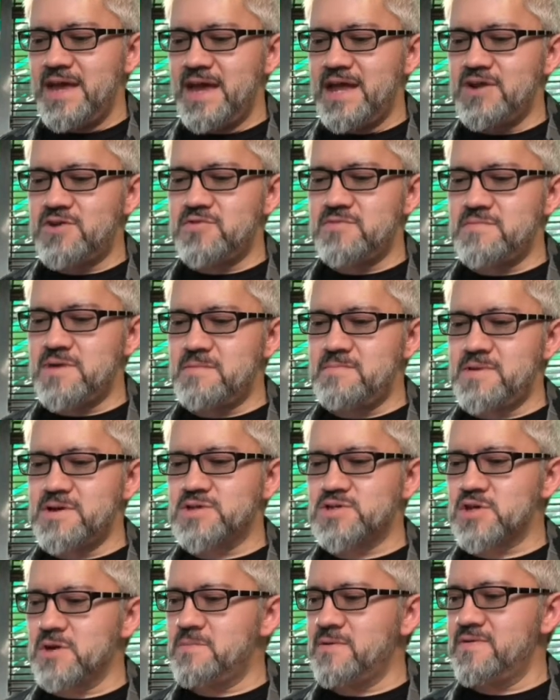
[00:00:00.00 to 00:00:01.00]
and remember
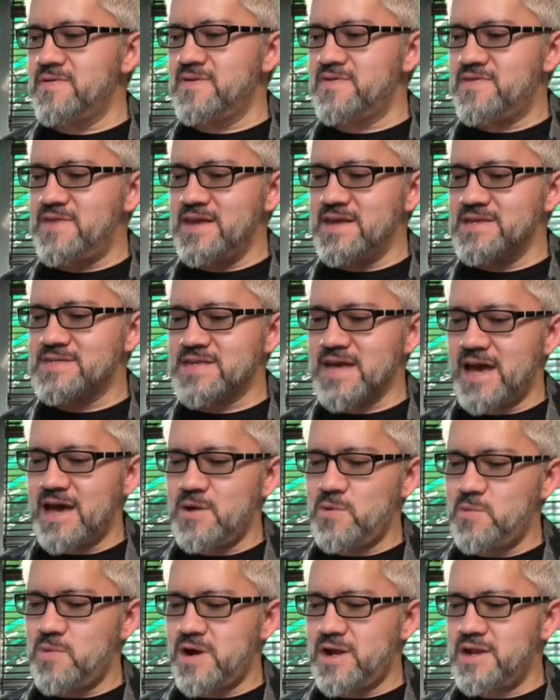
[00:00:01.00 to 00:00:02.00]
some of the things
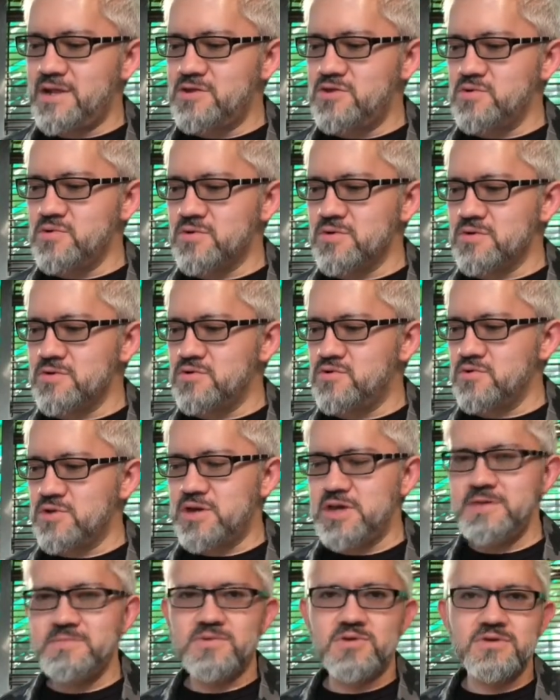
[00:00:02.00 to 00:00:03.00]
I wanted to
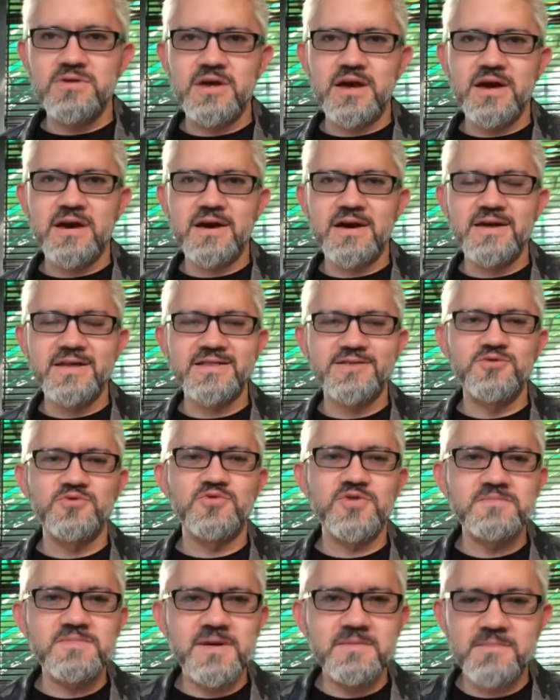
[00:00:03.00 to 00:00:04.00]
keep, to
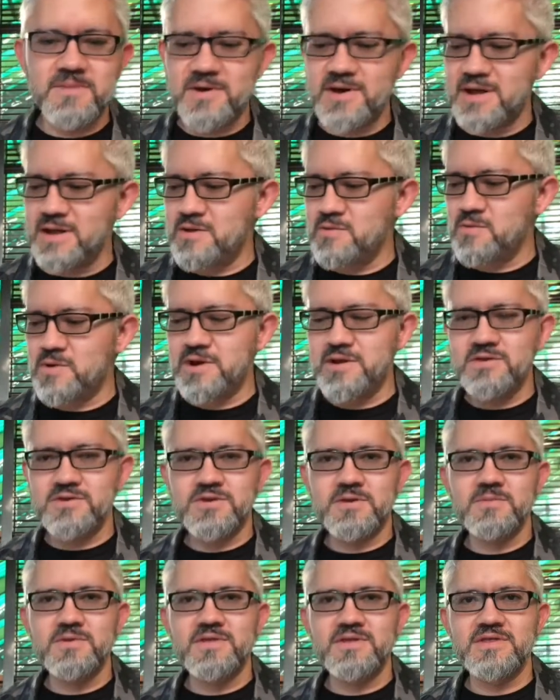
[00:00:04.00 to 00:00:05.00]
remember, and wanted
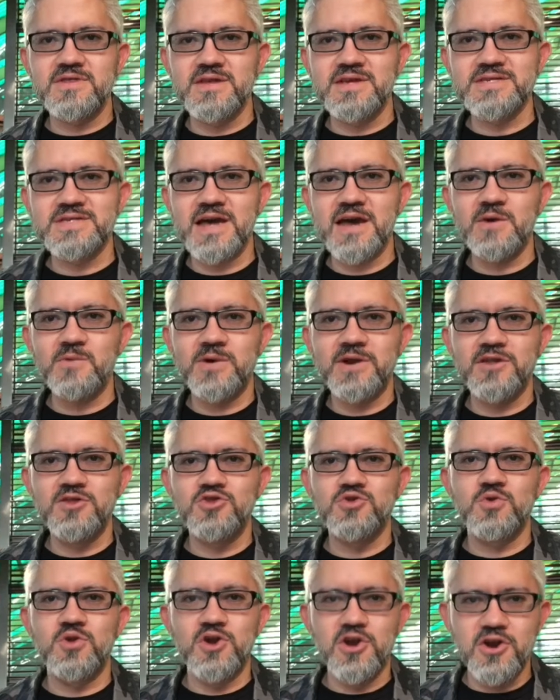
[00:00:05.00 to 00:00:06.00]
some of the things I
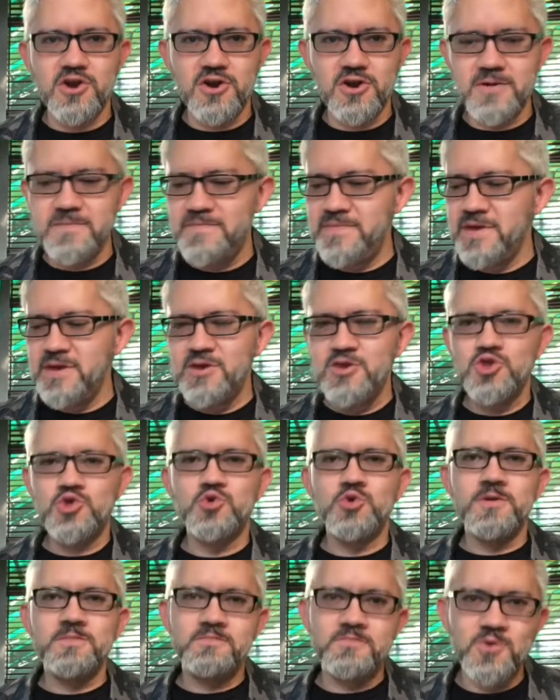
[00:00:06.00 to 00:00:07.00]
wanted to learn
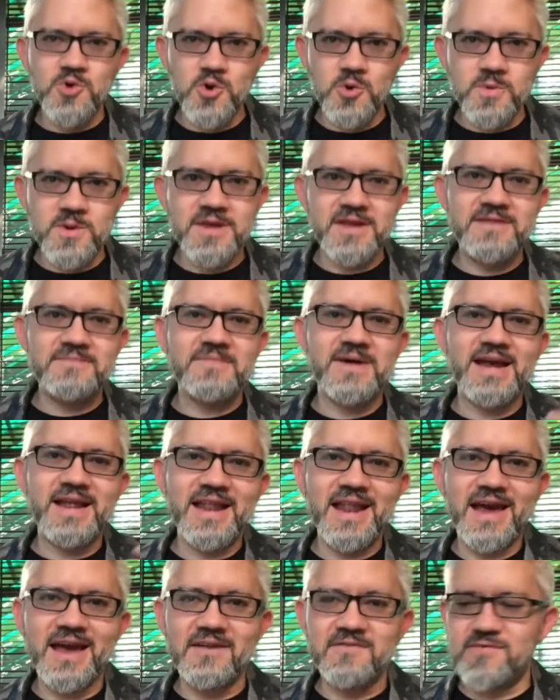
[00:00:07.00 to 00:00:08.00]
to improve in my
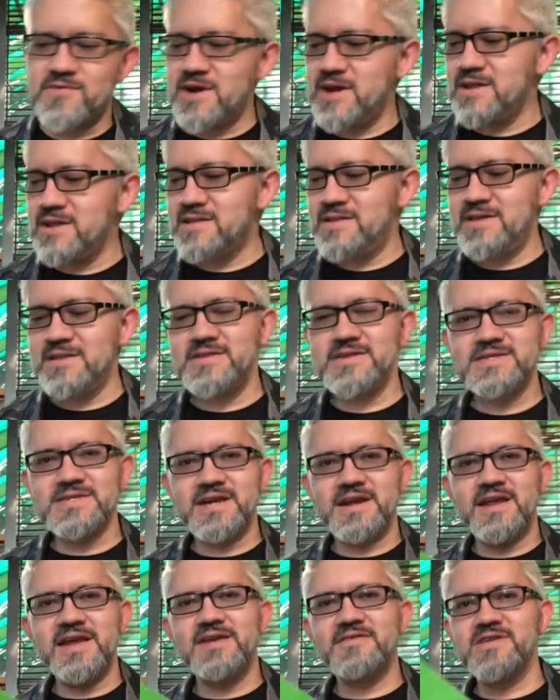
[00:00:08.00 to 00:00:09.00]
life, right? These
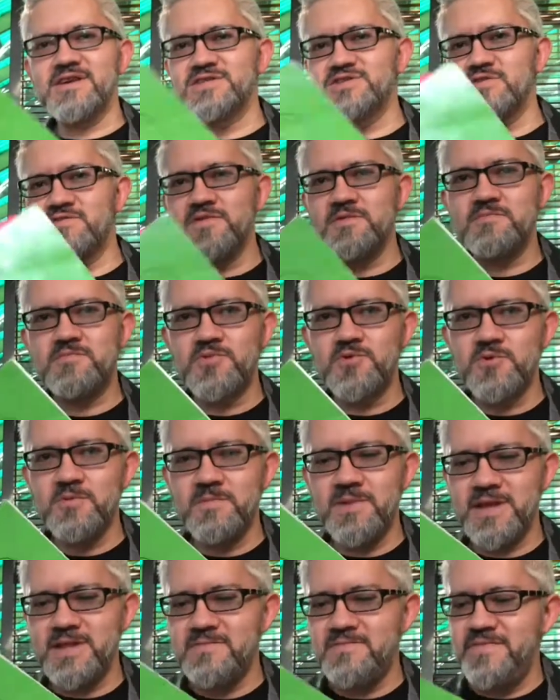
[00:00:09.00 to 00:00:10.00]
are areas of
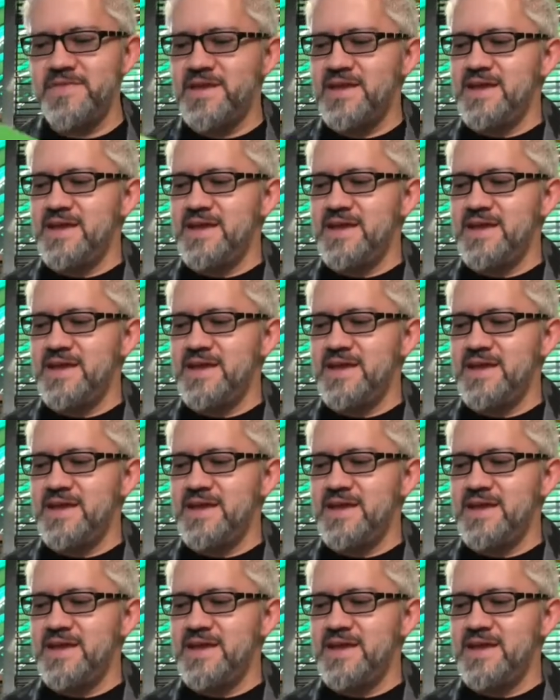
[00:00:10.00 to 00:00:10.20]
improvement,